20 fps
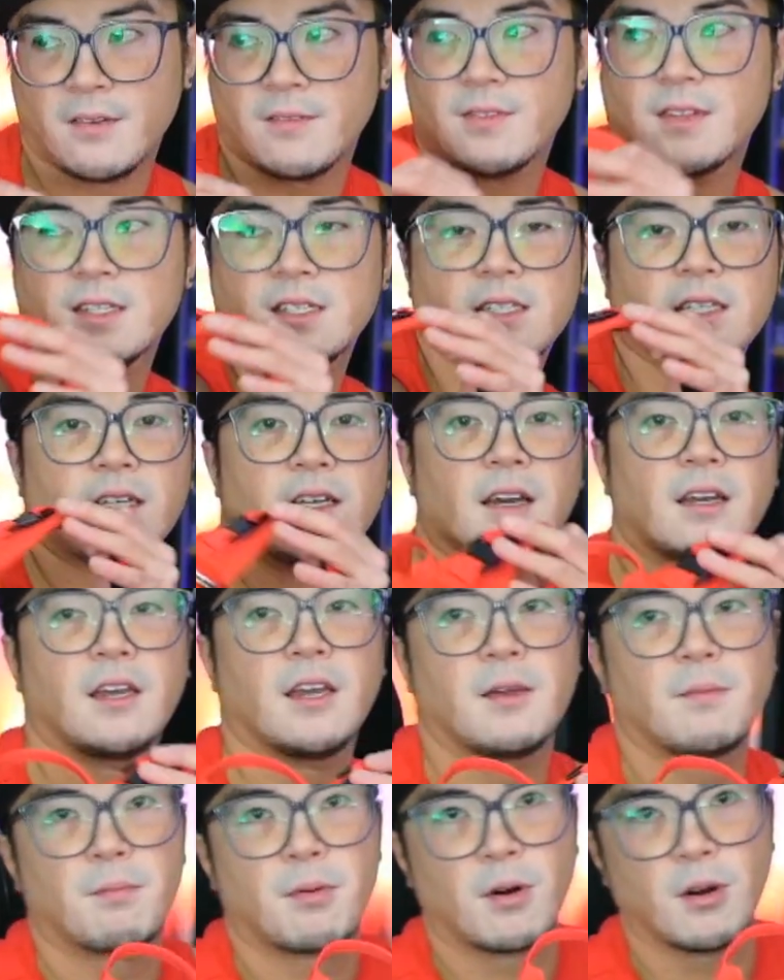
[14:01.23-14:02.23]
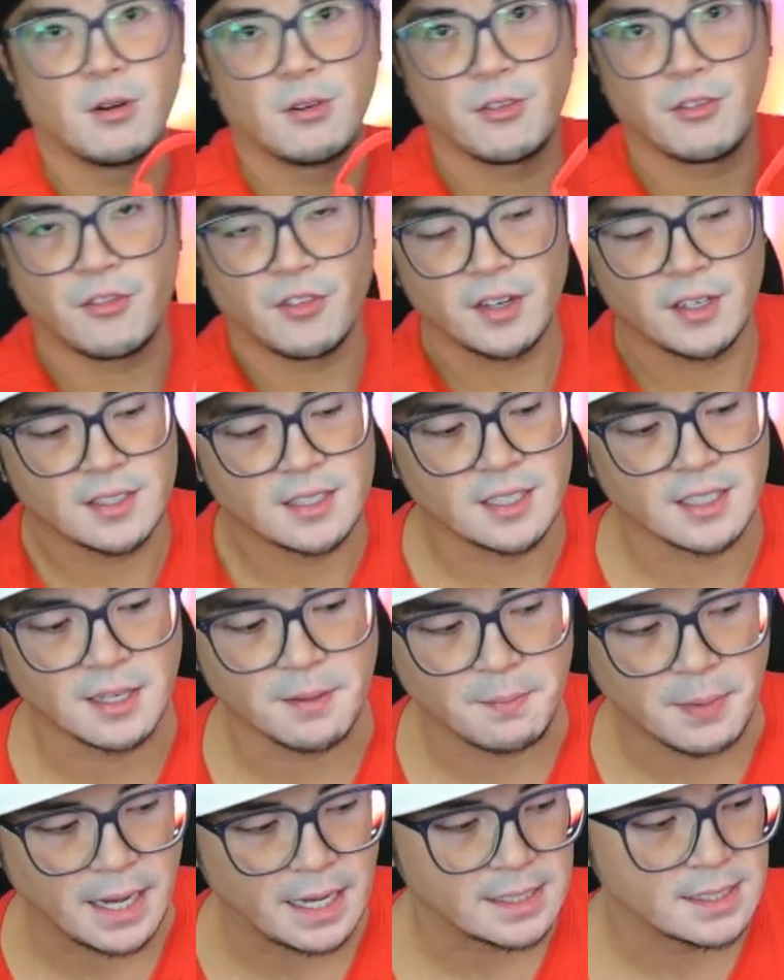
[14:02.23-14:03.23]
the CIA Pro filled to
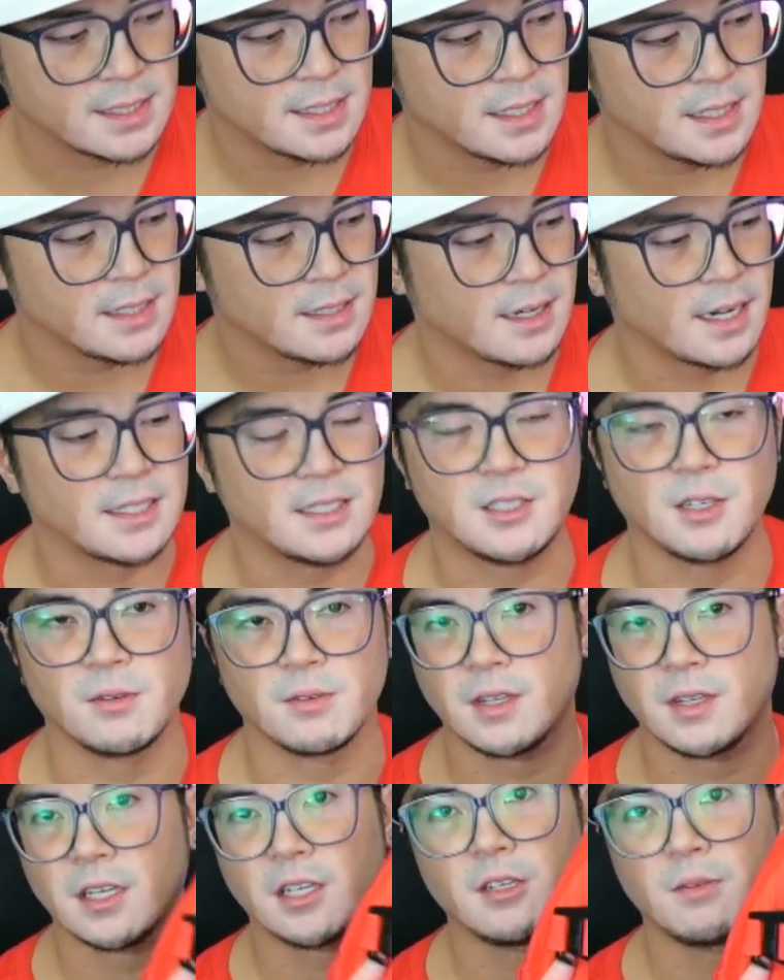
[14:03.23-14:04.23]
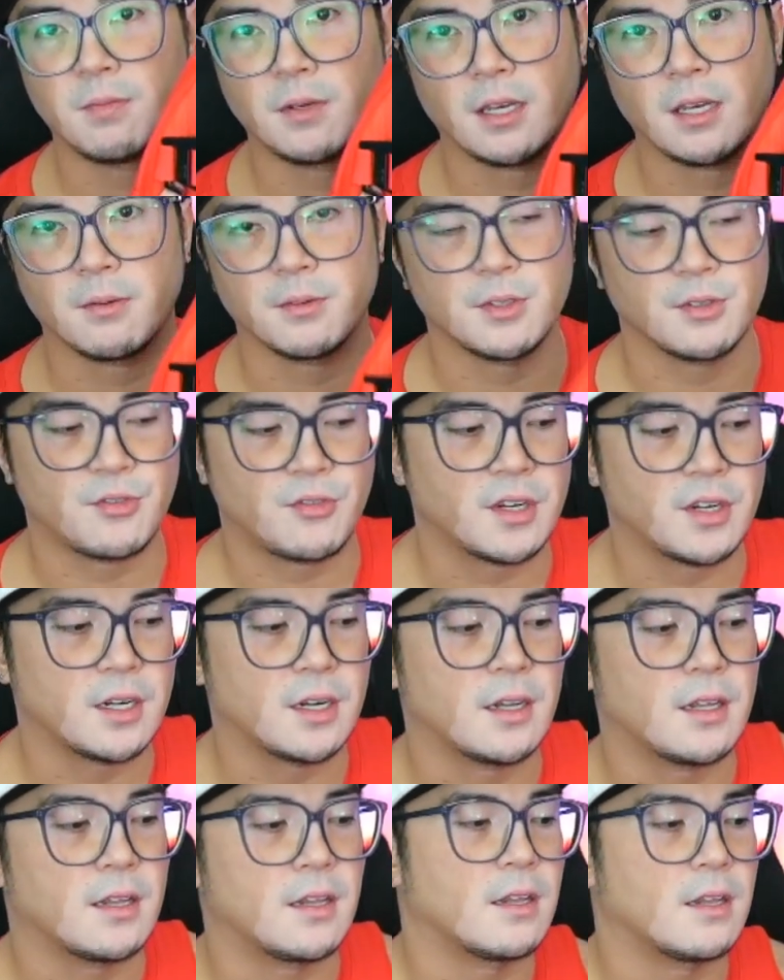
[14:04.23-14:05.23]
capacity, I don't think you'd be able to fit it
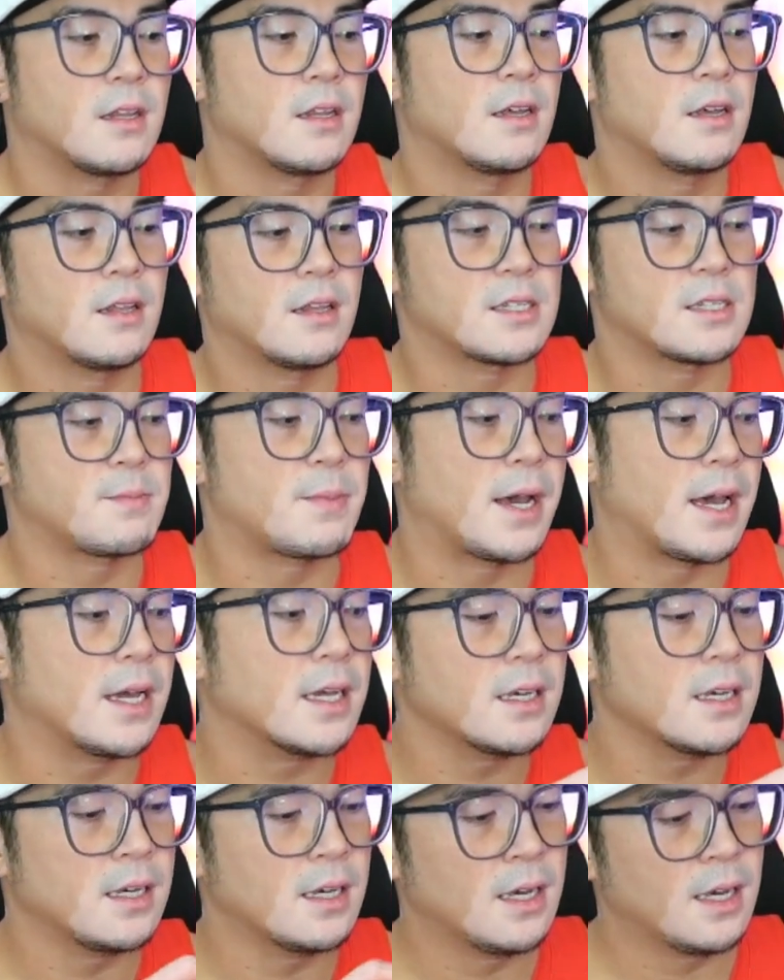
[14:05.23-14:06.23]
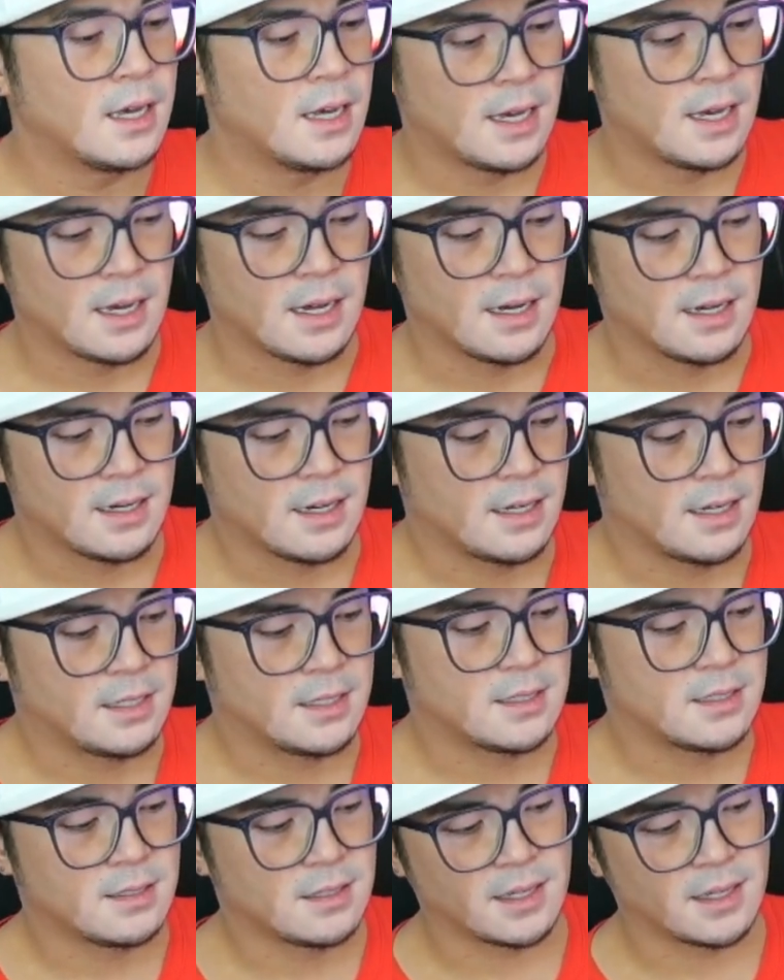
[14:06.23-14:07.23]
in this bag.
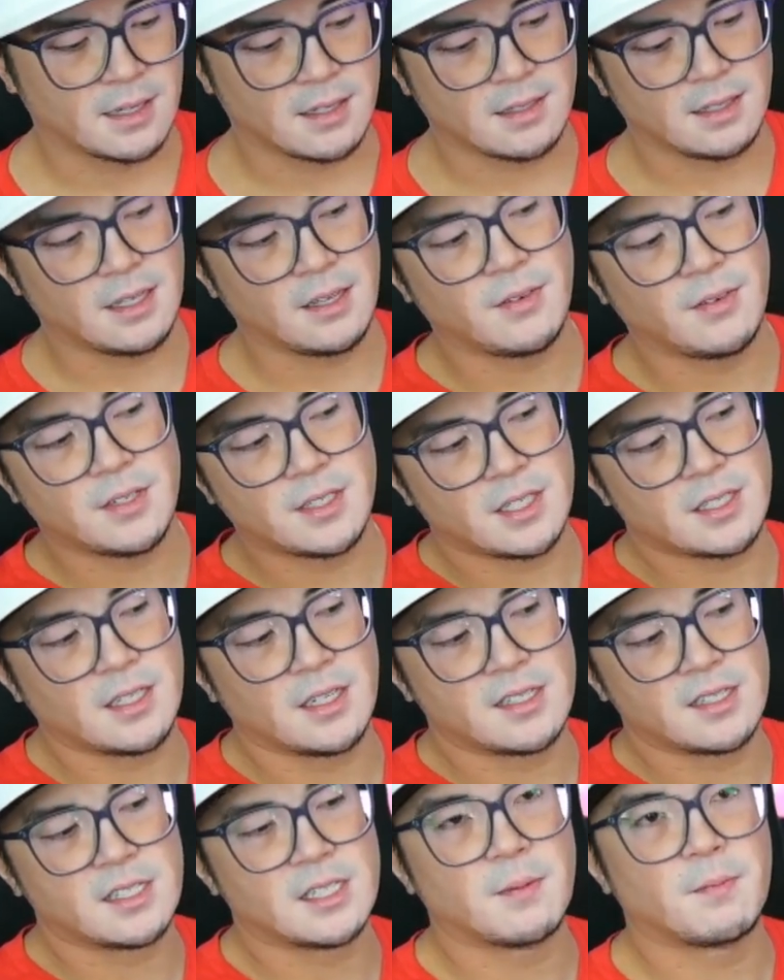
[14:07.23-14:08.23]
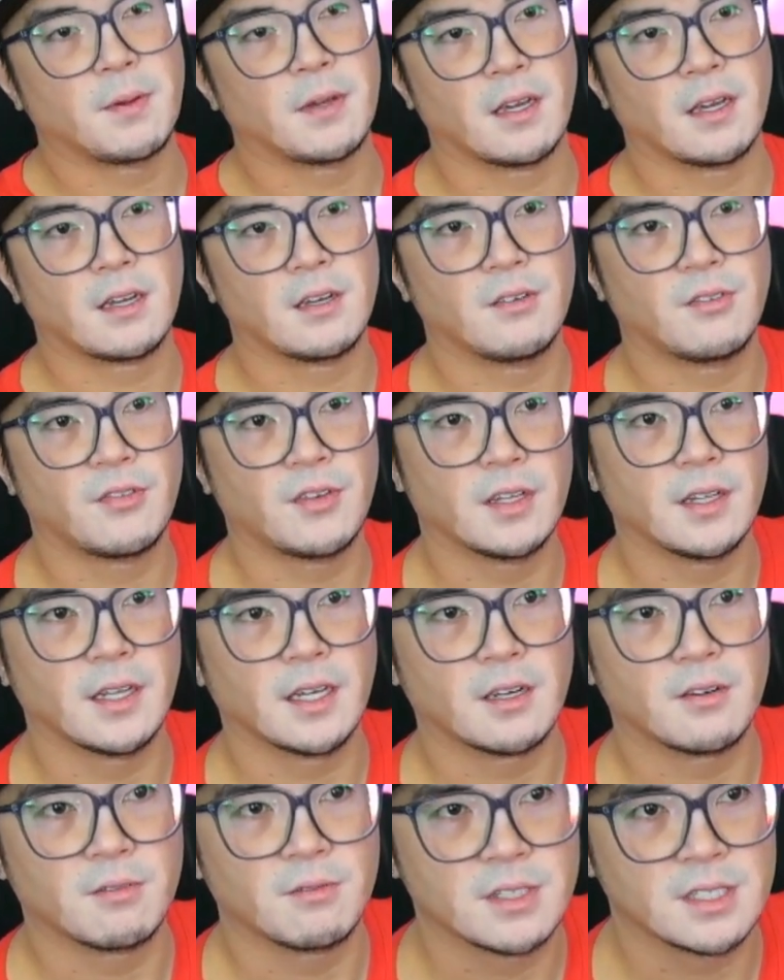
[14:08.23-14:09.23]
Even just unzipping, I could feel
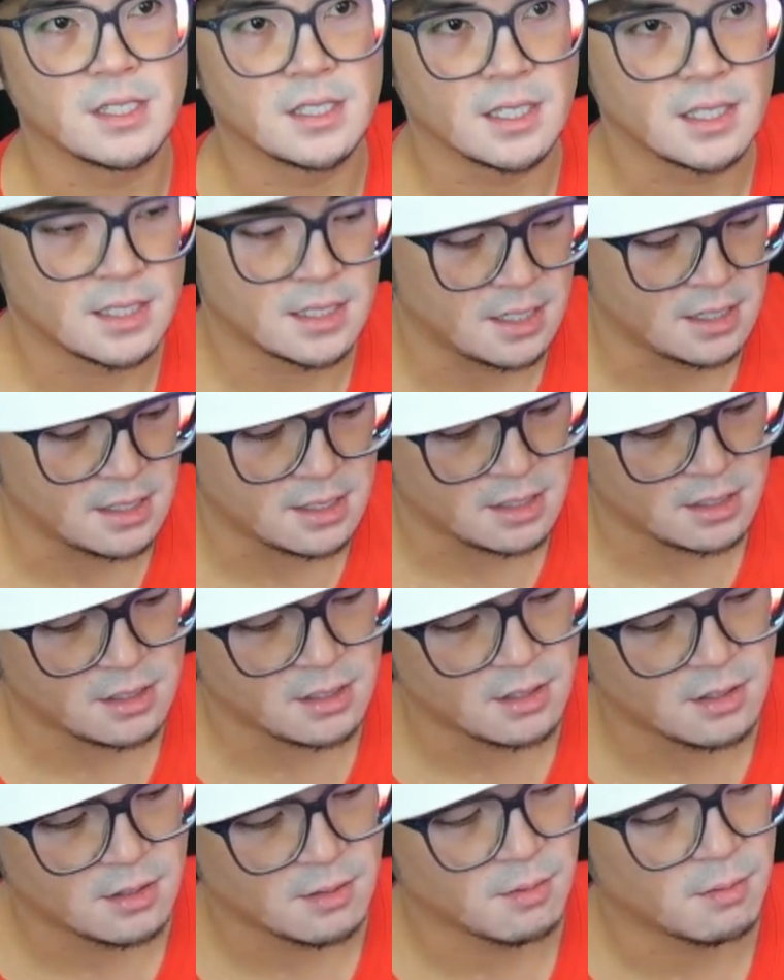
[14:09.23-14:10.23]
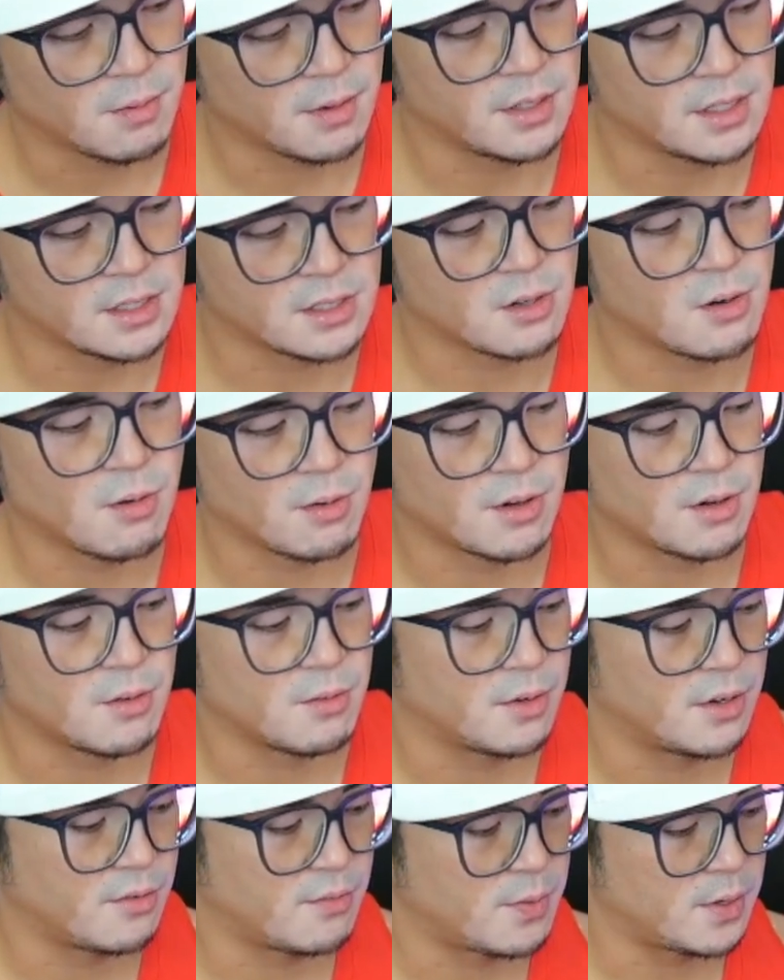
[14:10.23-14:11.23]
like resistance where this corner
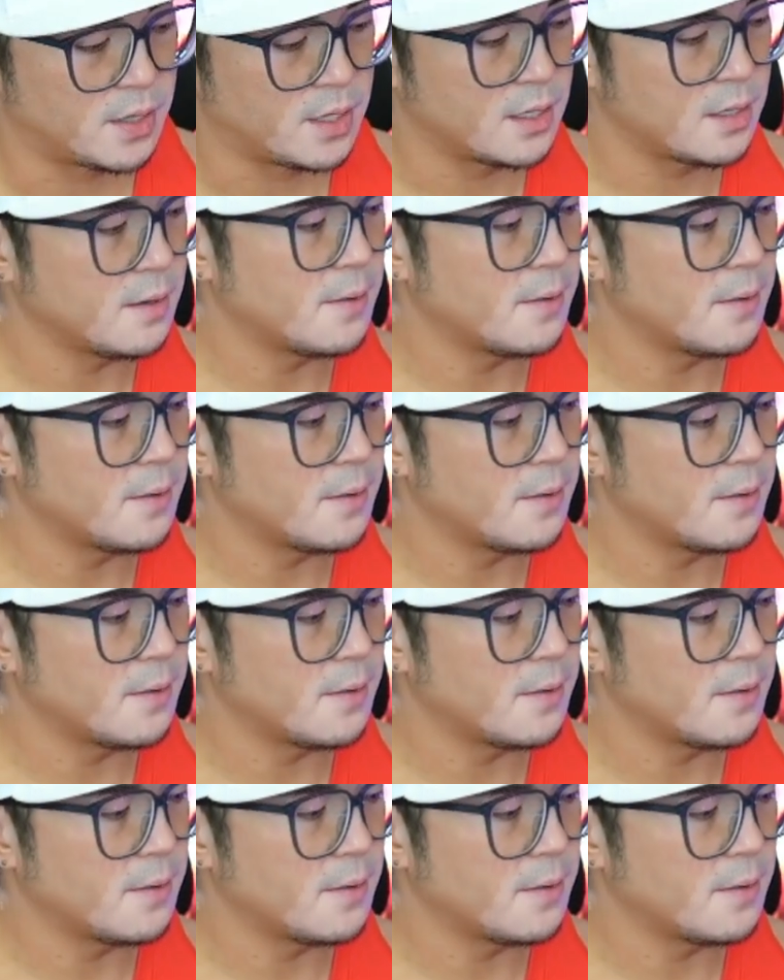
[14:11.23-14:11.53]
would have been,